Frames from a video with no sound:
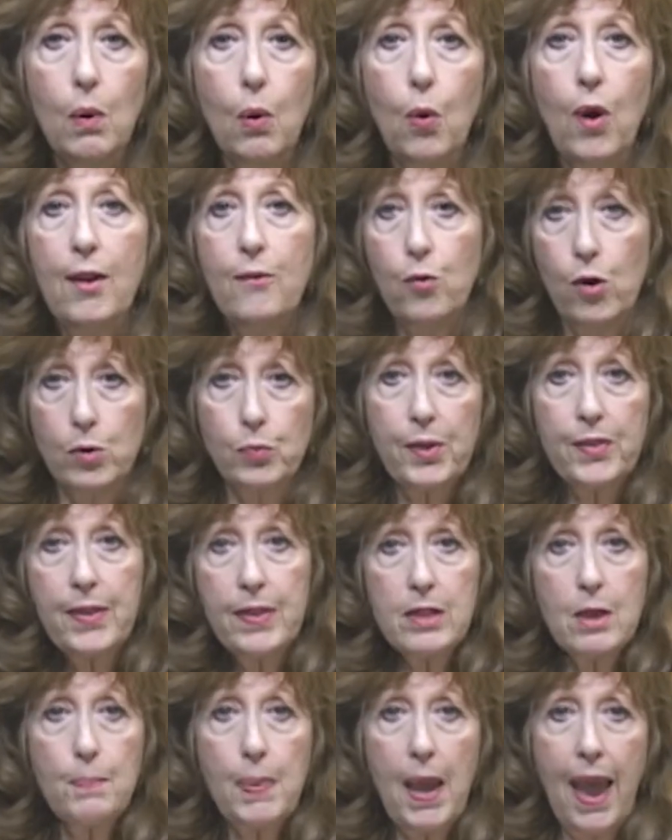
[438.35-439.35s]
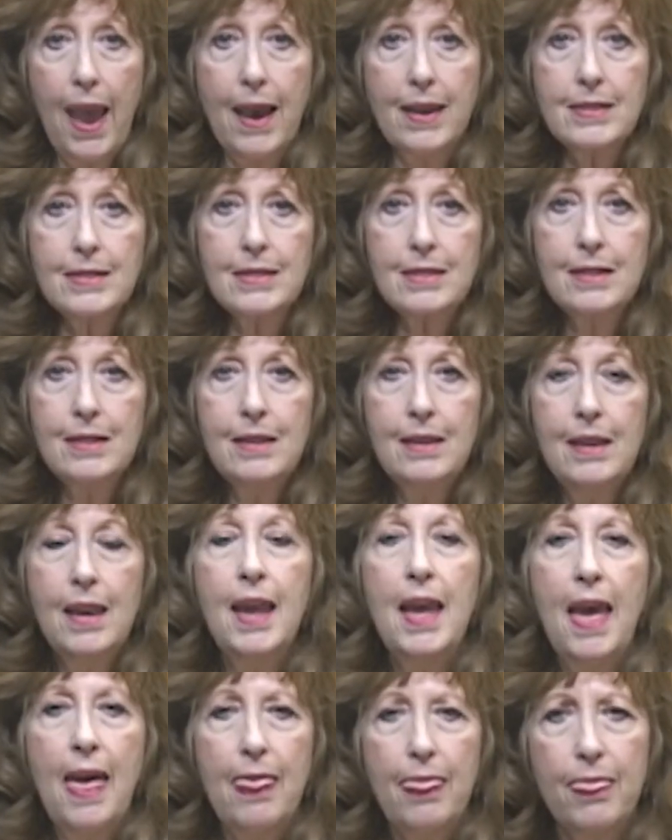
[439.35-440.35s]
or have worked with in the past,
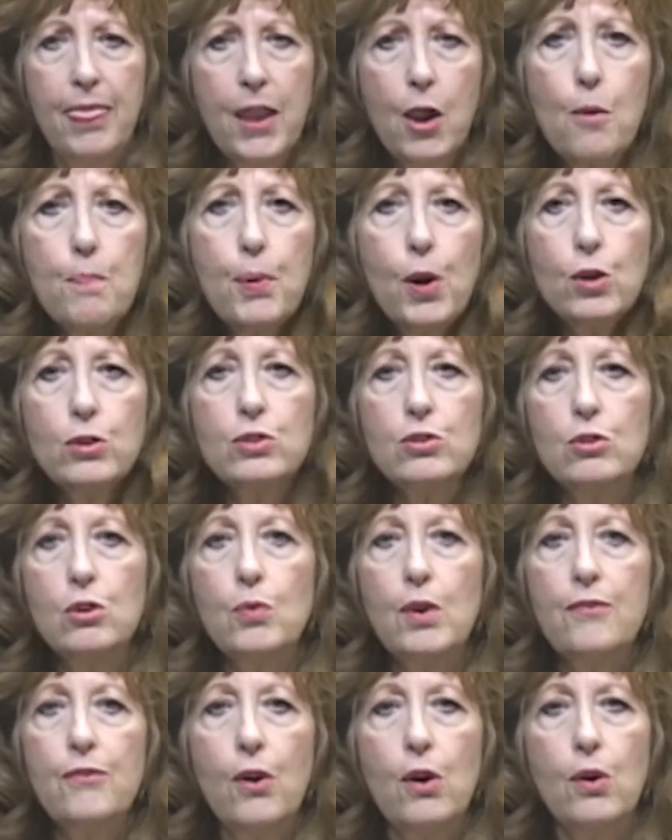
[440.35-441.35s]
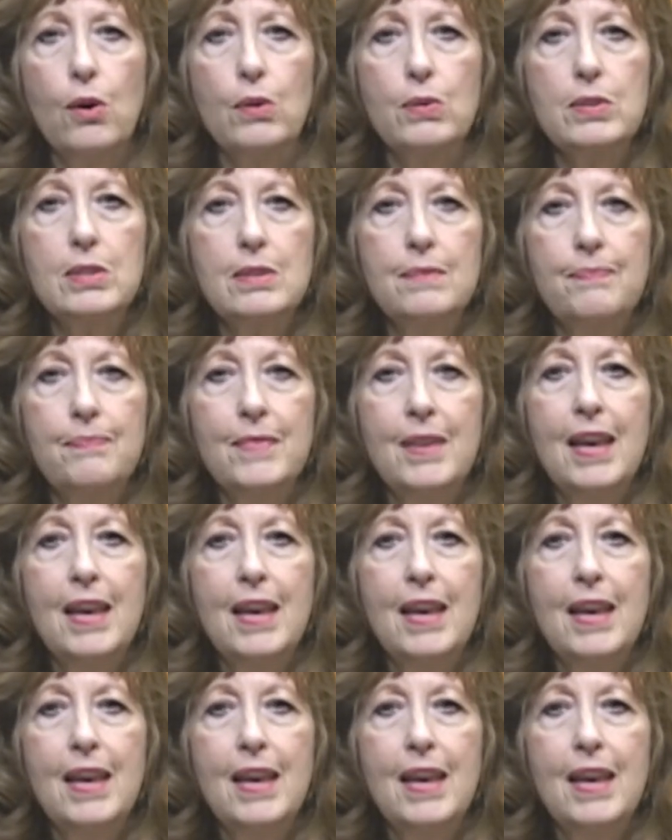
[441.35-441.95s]
they're personal referrals